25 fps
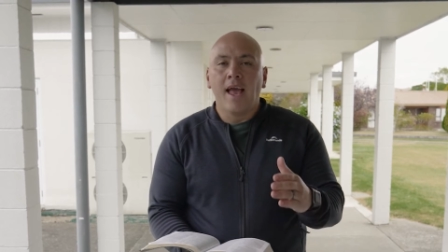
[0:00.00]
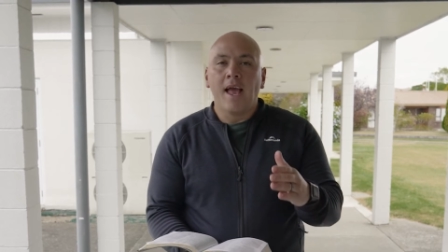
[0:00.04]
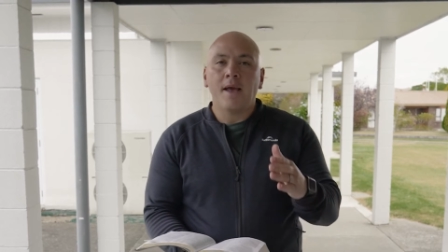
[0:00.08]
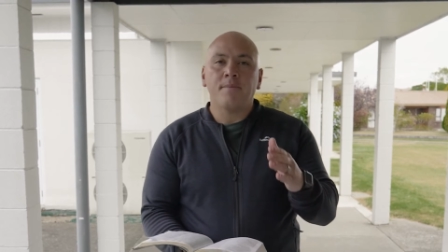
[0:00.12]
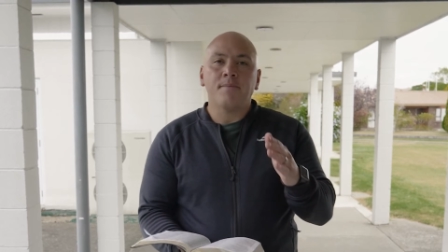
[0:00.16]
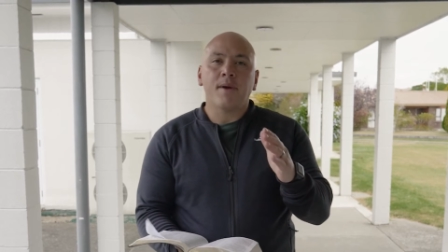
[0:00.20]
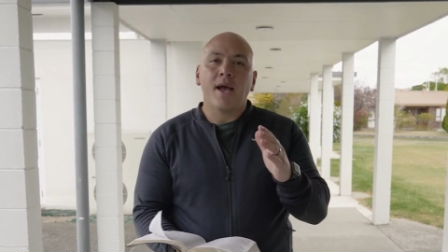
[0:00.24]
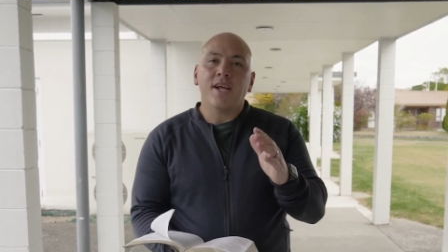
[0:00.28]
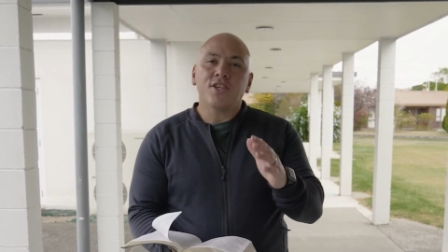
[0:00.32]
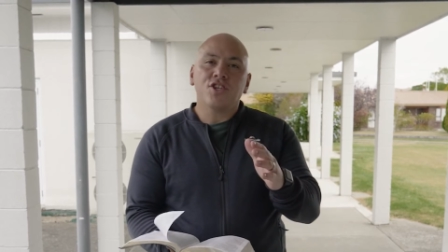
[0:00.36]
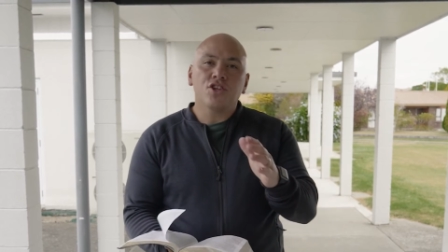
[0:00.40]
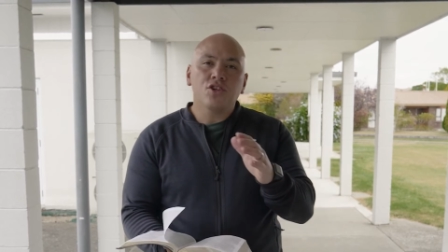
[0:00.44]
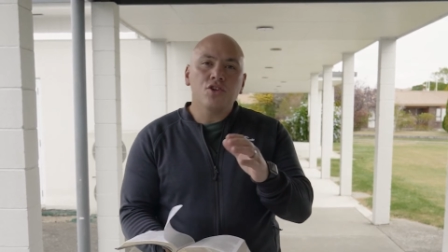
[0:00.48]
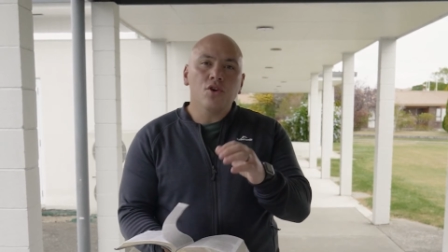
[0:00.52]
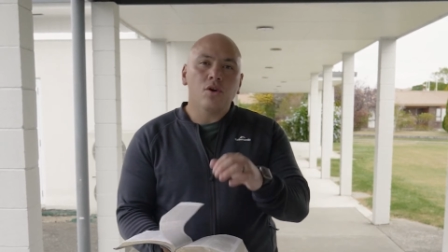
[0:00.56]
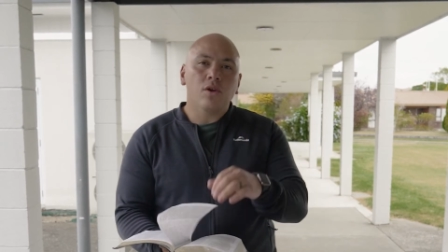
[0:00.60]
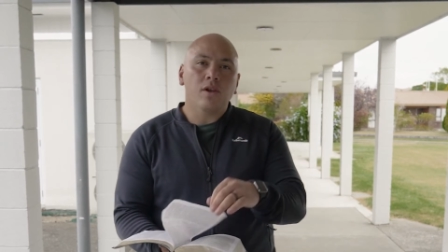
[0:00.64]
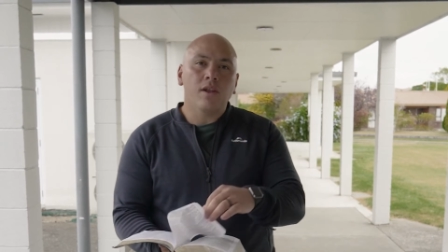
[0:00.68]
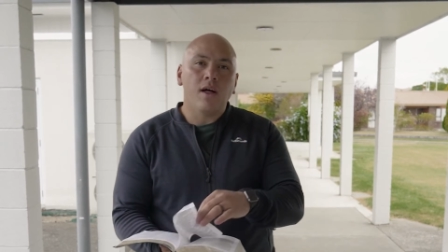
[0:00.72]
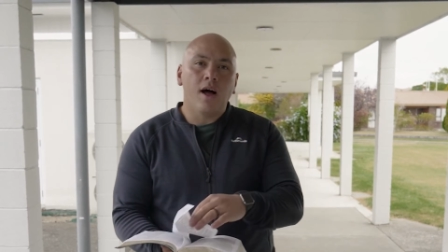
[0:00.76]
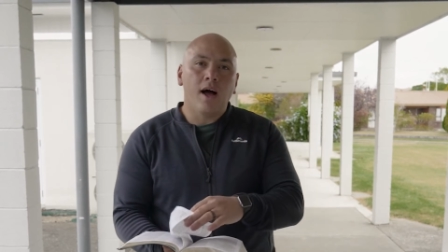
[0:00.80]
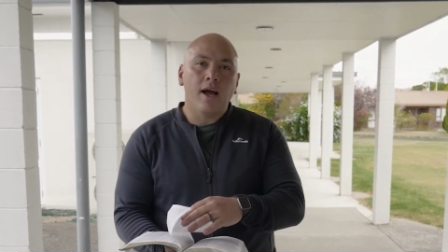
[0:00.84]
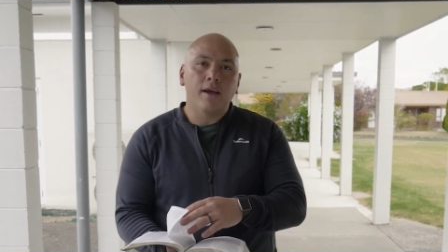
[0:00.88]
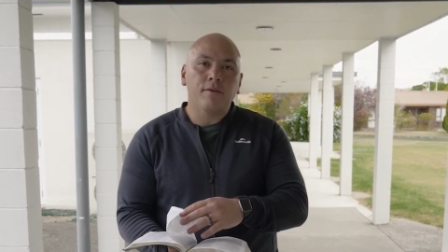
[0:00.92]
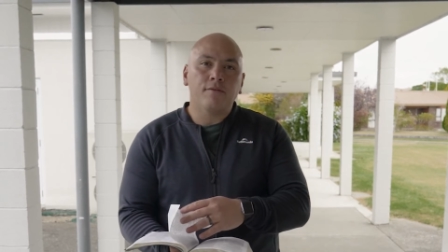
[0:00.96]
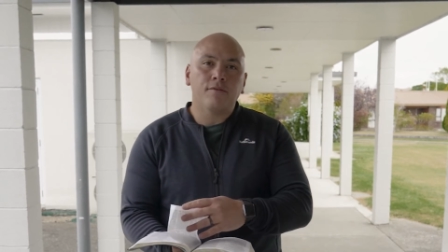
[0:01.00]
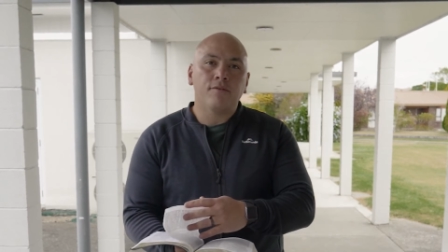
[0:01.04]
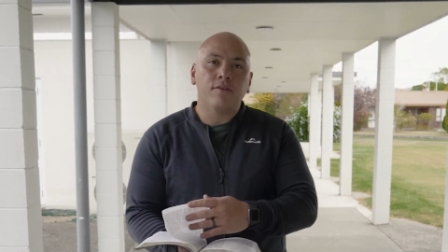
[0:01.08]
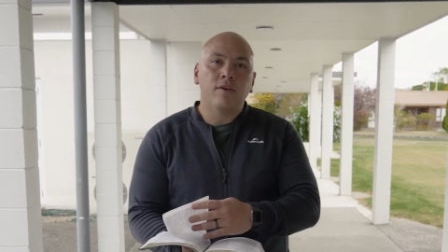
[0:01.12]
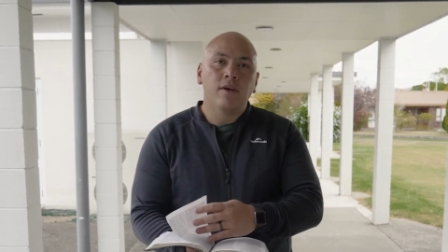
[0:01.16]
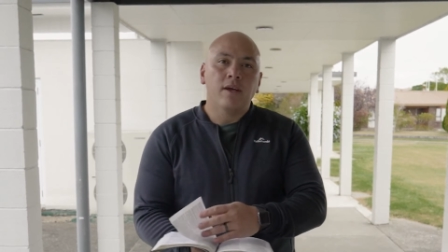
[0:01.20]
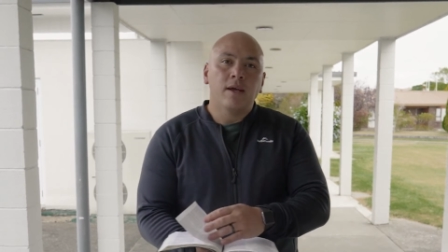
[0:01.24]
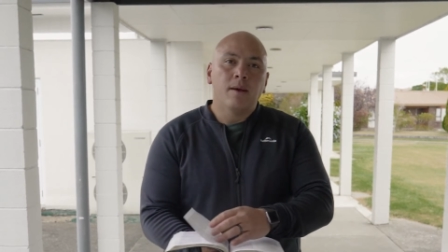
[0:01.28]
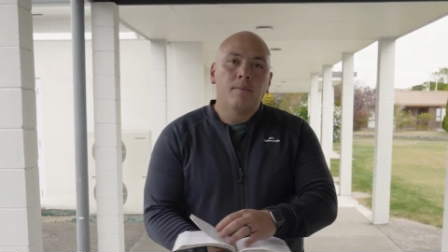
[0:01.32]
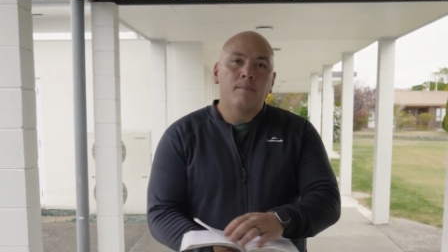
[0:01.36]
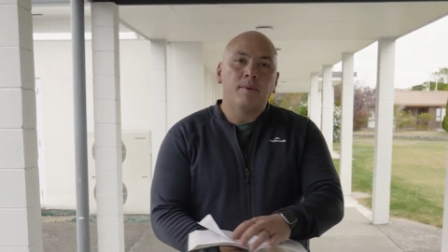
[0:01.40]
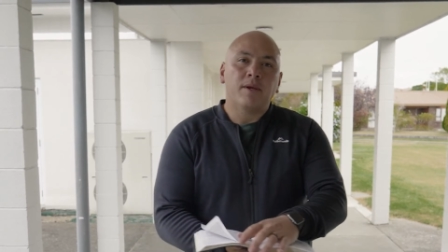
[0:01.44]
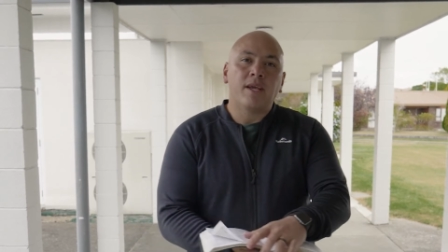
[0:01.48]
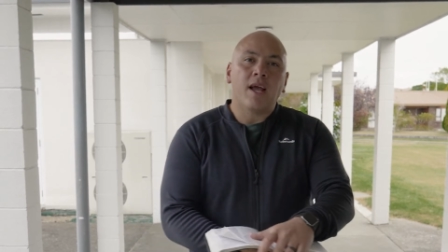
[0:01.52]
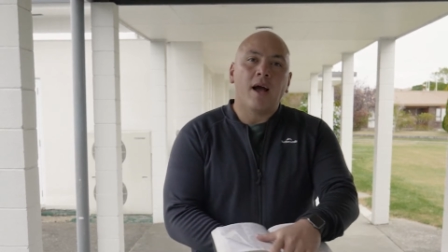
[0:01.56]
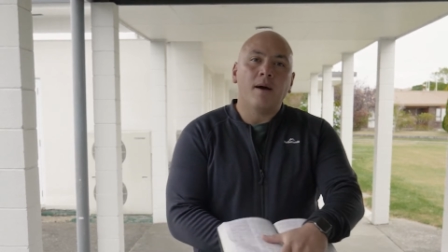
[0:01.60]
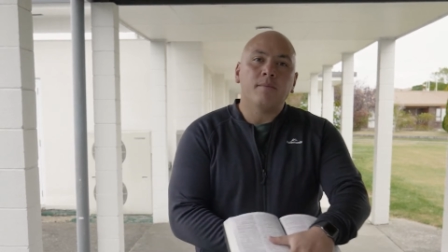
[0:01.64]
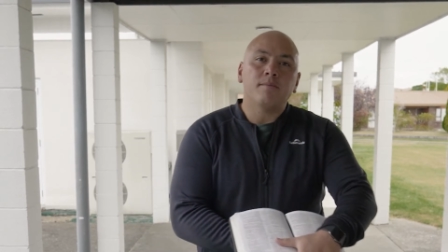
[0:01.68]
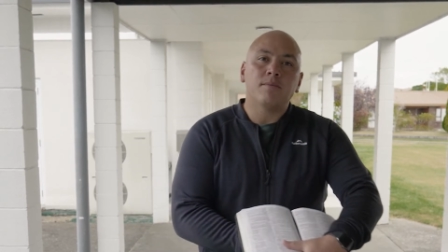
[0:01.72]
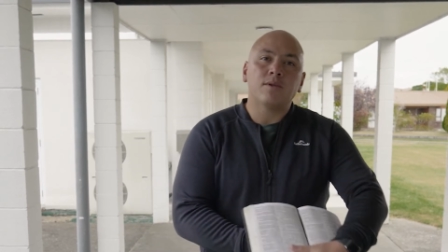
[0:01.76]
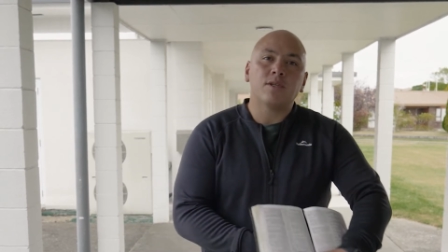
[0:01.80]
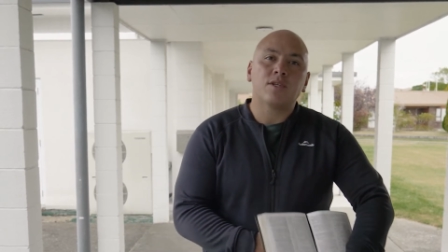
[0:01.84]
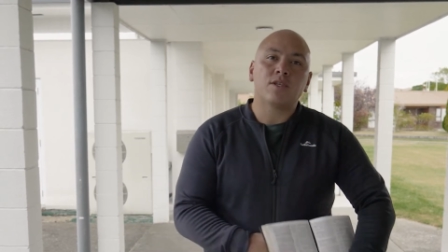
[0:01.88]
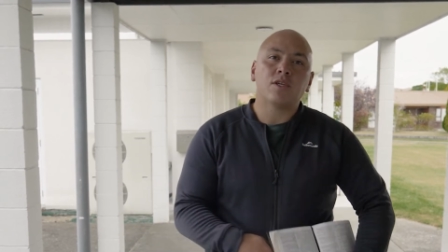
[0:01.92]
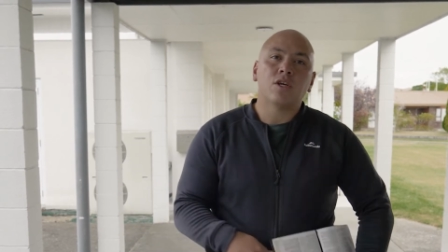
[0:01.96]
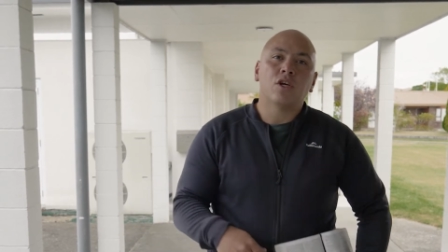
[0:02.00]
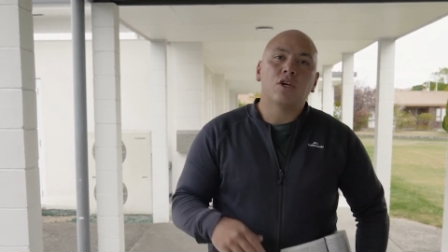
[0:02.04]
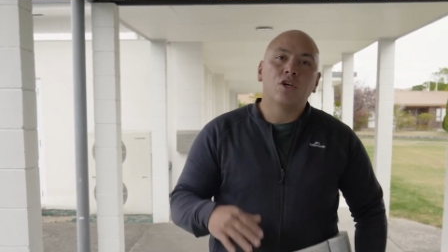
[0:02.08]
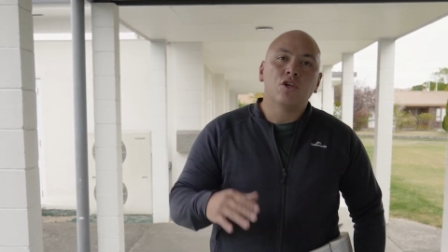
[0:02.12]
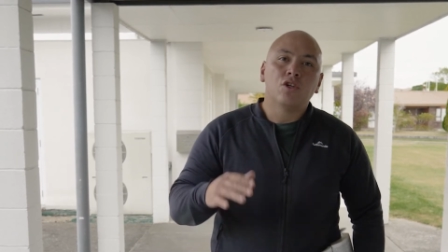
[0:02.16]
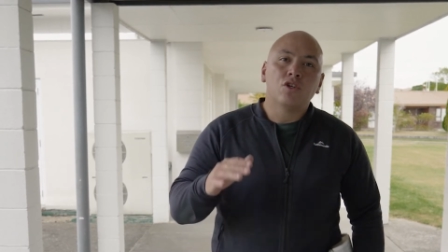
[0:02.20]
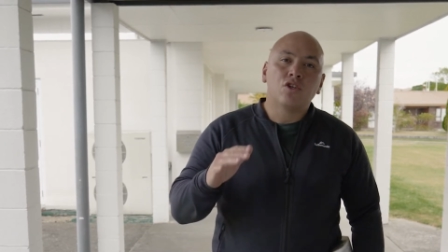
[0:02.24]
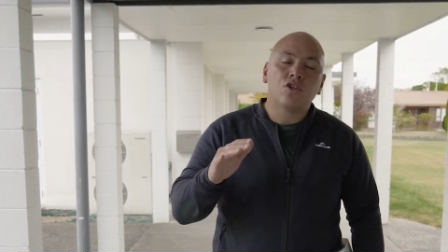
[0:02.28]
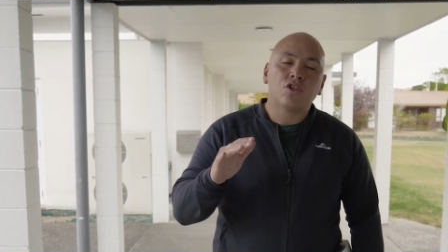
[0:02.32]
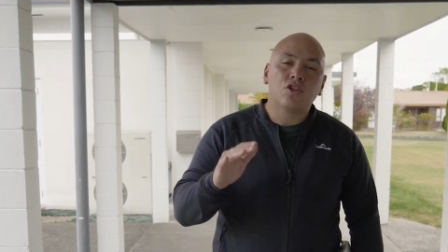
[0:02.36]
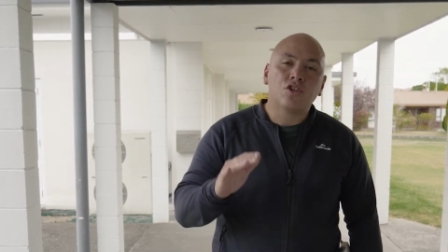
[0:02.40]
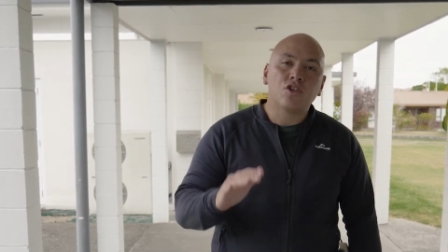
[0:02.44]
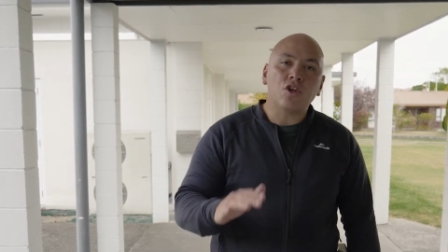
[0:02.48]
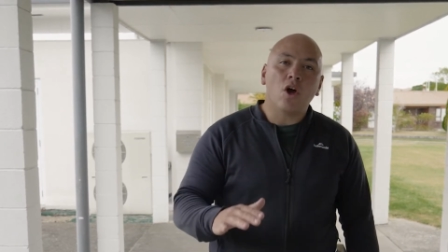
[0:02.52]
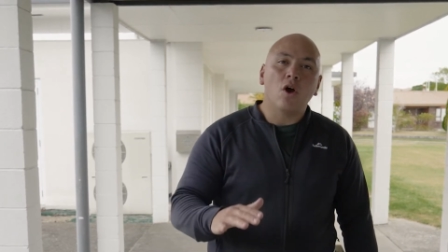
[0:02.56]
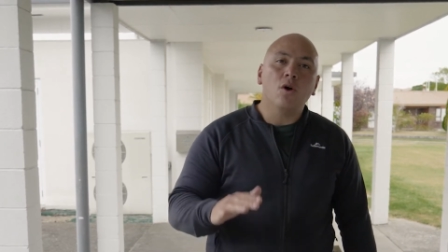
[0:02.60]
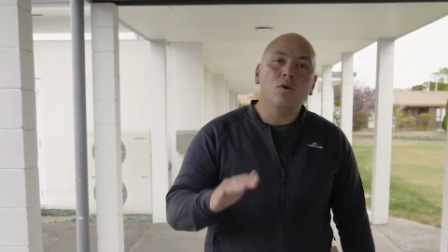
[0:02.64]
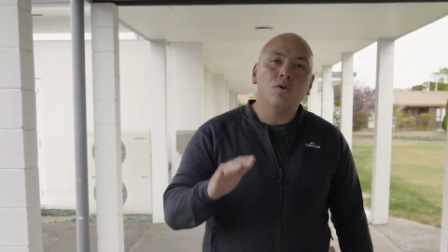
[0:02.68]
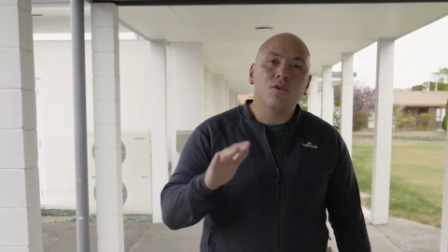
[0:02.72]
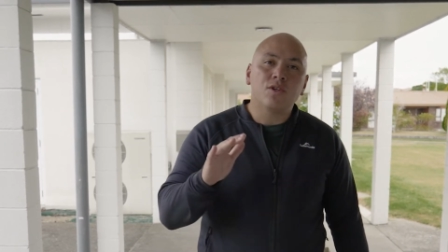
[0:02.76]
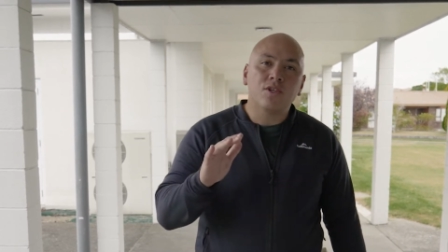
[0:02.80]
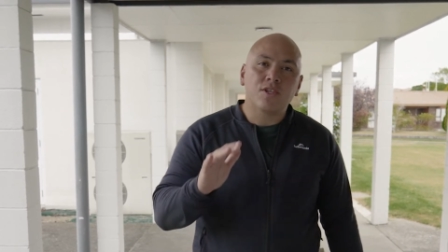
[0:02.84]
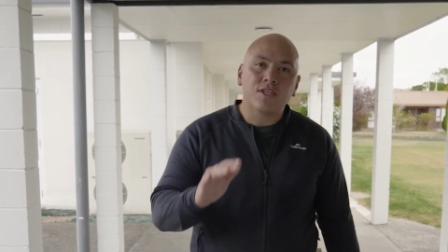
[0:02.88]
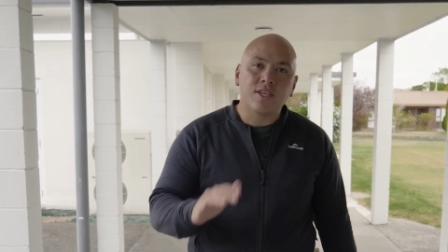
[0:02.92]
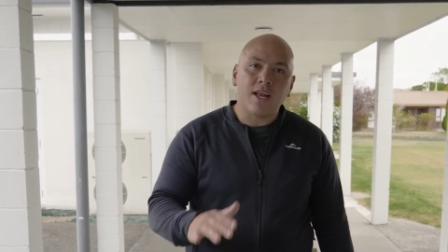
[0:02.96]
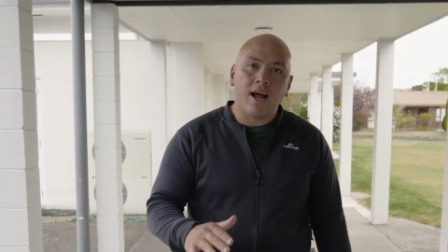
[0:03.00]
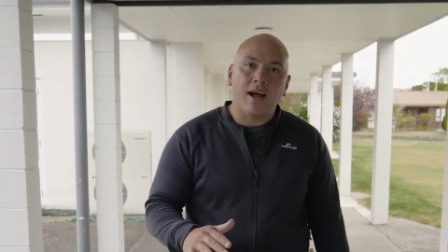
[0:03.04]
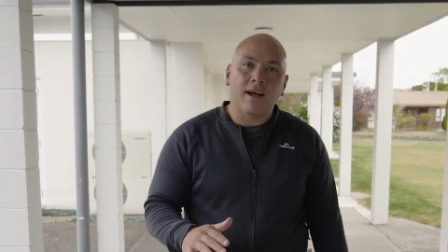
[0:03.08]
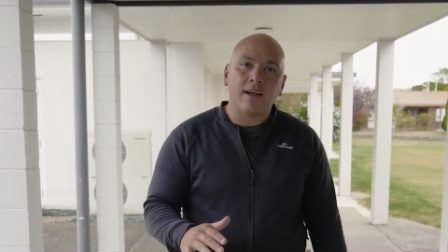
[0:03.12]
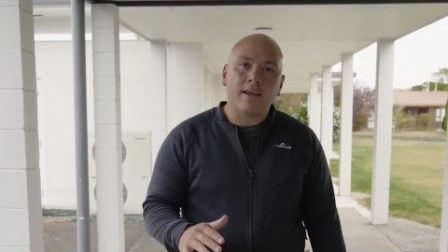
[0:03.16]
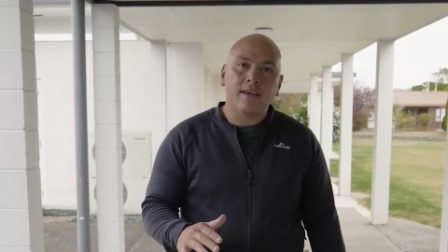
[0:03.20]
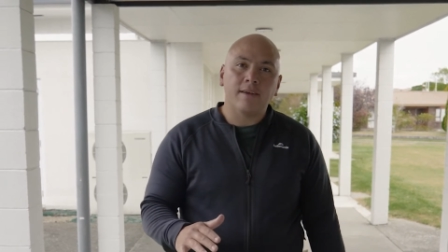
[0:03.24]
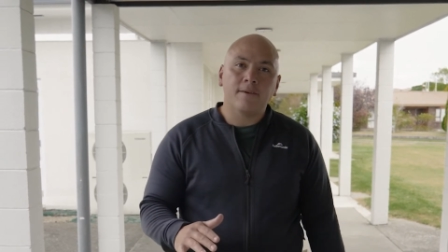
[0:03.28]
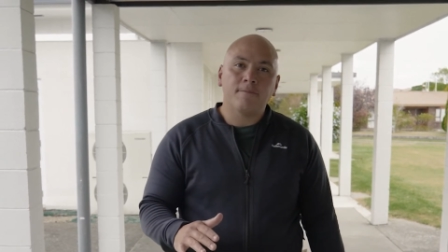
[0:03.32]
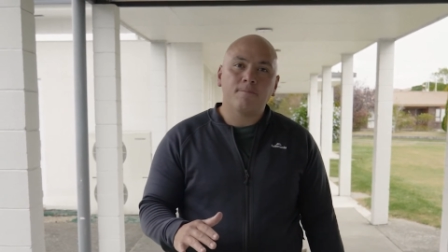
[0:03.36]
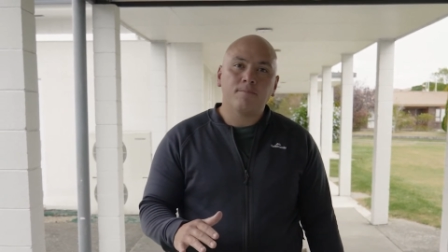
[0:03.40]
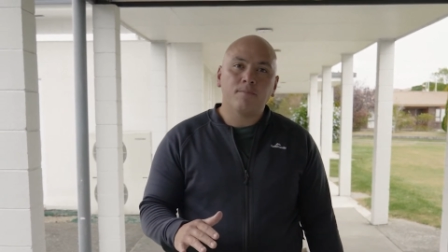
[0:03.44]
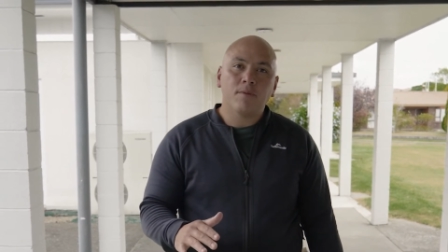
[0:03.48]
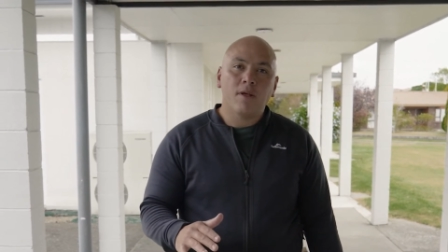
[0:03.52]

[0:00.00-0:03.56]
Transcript: Imagine your life becomes so stuck